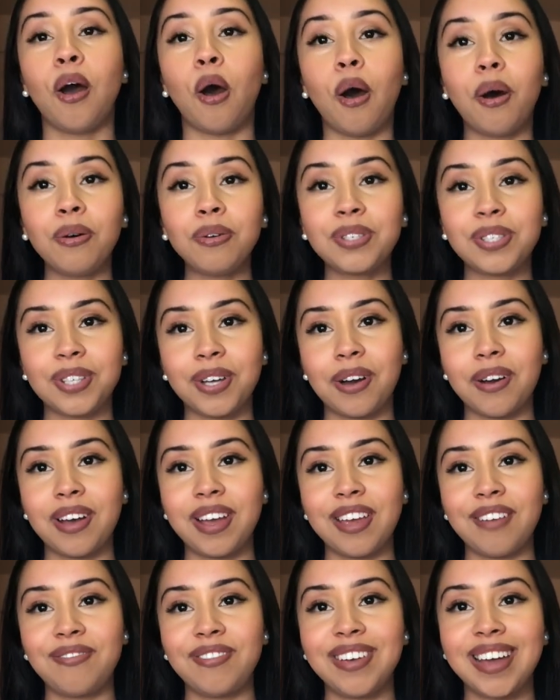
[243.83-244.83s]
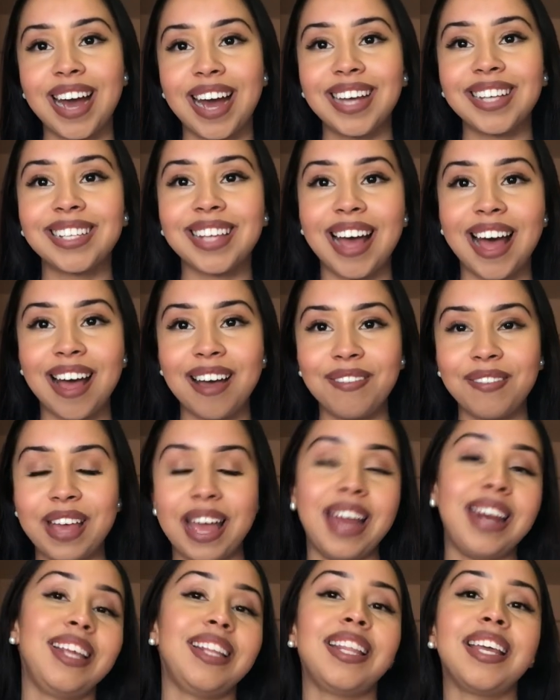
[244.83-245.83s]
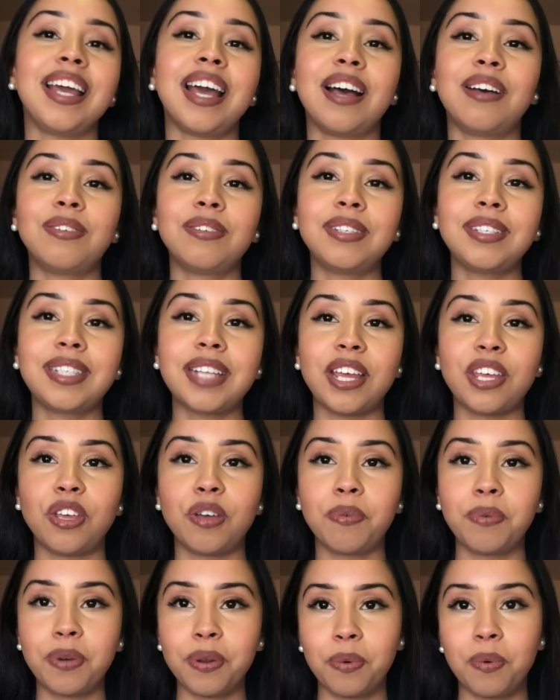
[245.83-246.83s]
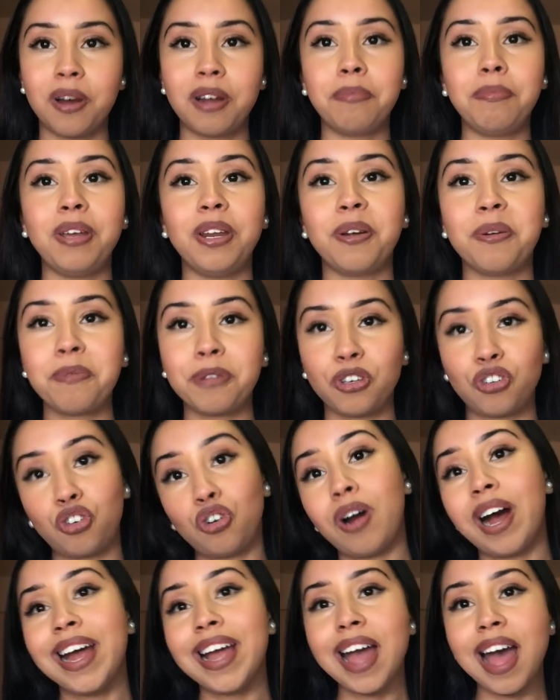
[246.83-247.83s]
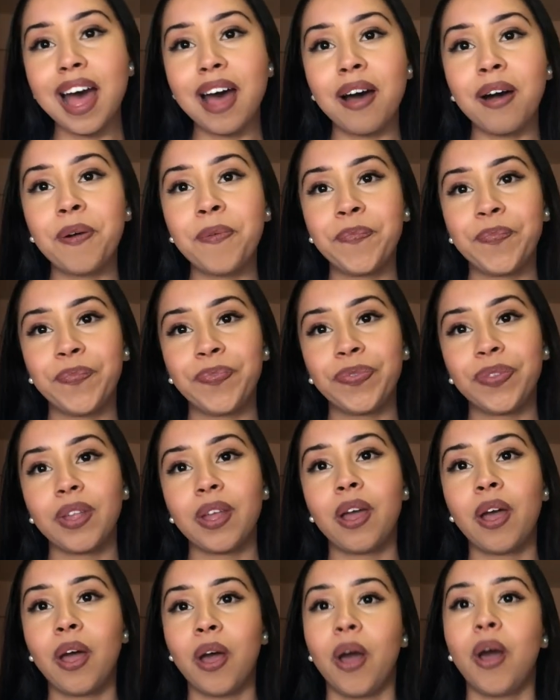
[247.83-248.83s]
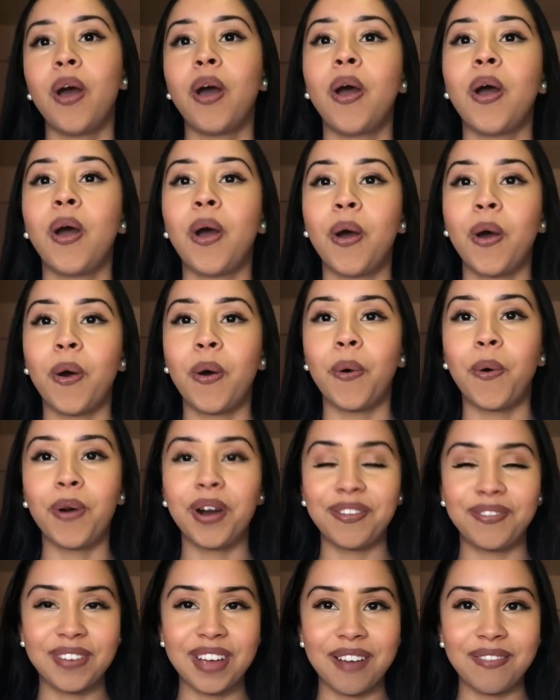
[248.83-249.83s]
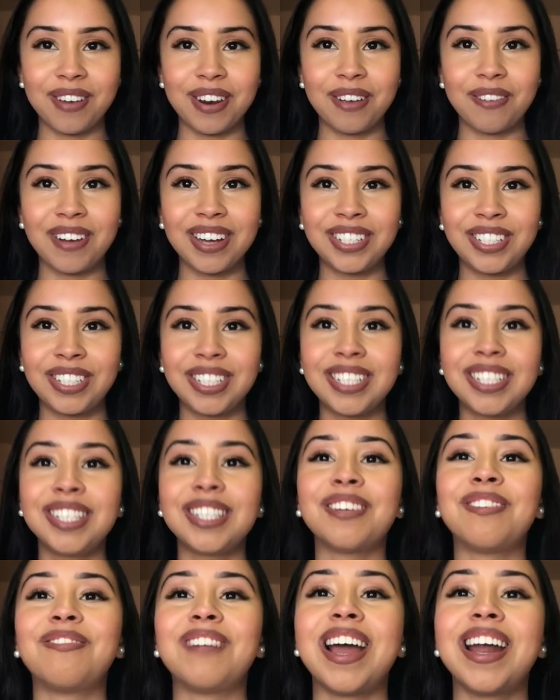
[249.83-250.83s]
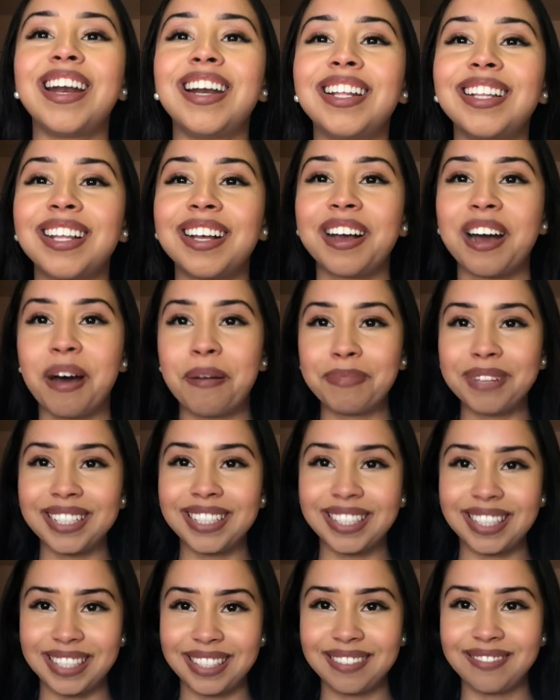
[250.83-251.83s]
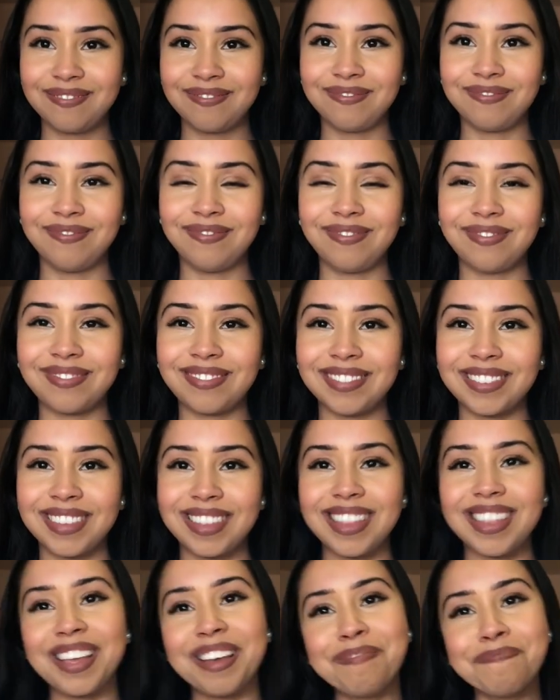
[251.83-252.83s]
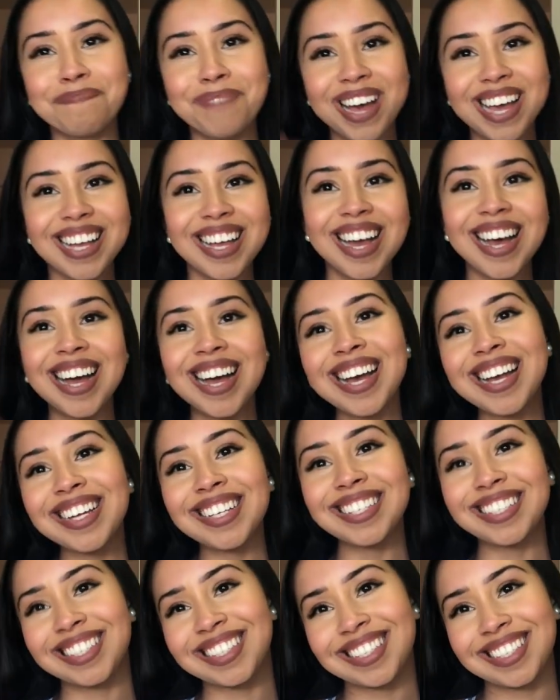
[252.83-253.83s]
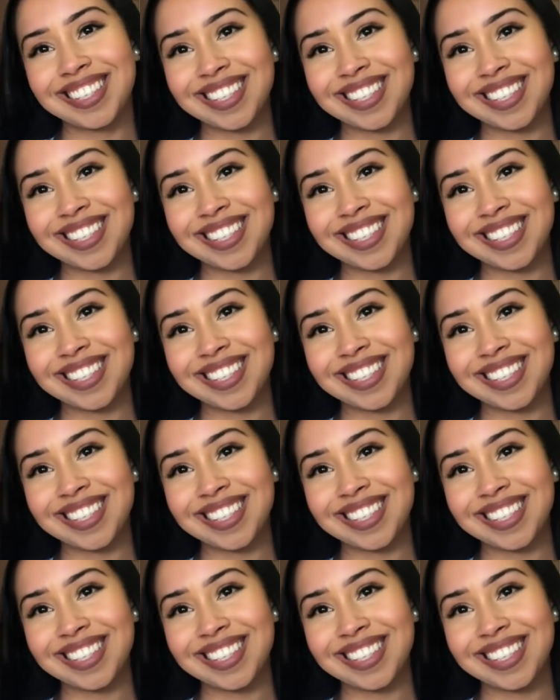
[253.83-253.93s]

Also, if you guys have anything else that you would want me to try out, or if you have any questions, write it in the comments. Bye guys!